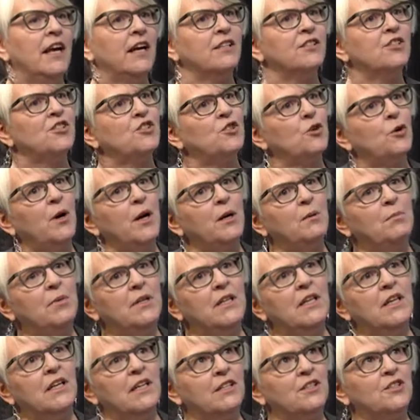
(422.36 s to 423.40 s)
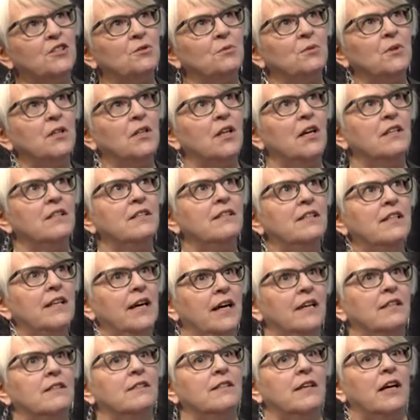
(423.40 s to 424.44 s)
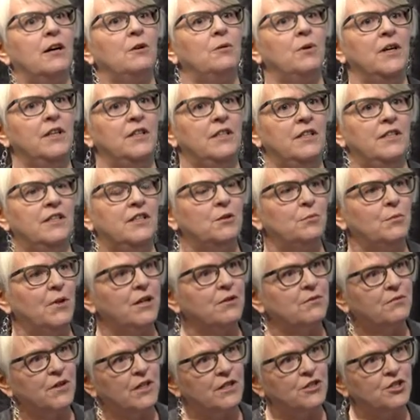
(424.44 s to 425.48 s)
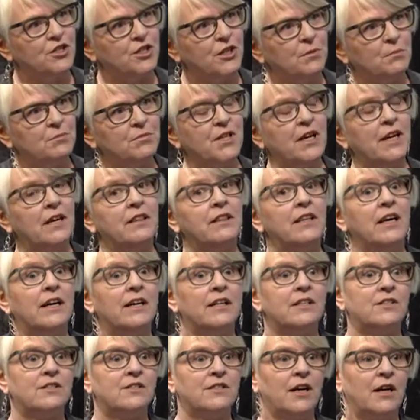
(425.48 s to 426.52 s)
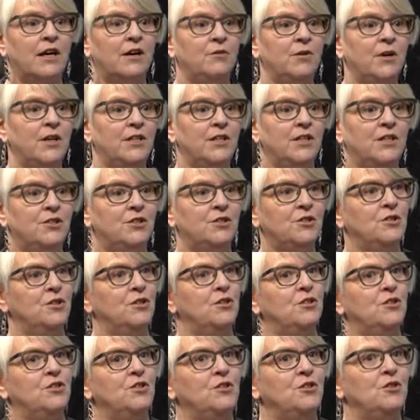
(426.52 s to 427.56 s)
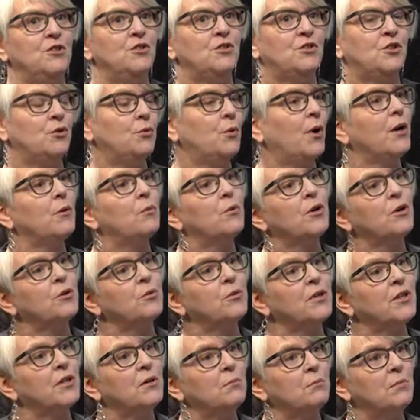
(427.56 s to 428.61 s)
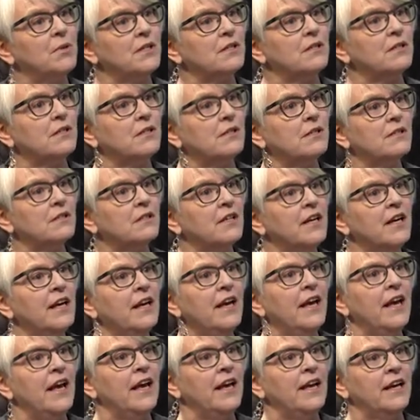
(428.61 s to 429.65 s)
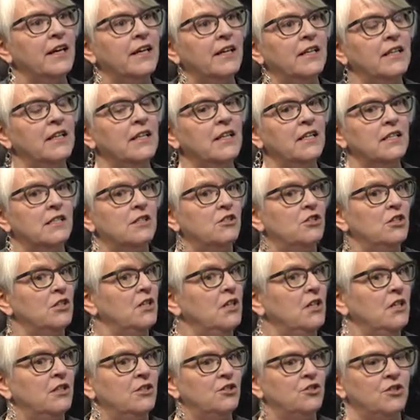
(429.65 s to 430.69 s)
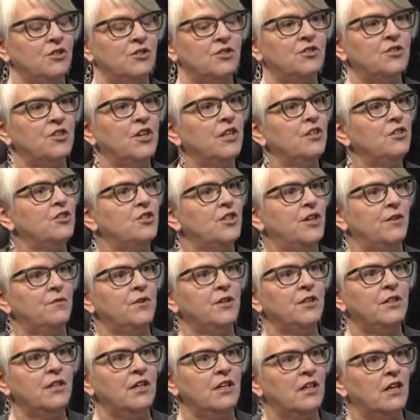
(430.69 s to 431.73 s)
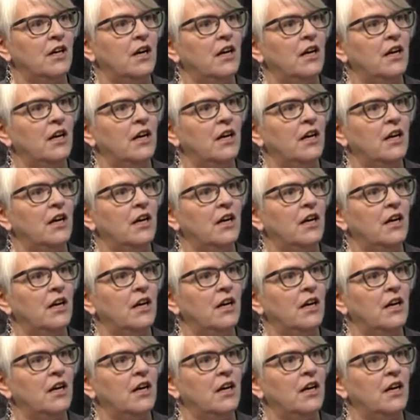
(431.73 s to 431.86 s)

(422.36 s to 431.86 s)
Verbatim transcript: And and so I began to realize that's how I need to make friendships, and that's how I need to choose who I work with in business, and it it just changed everything.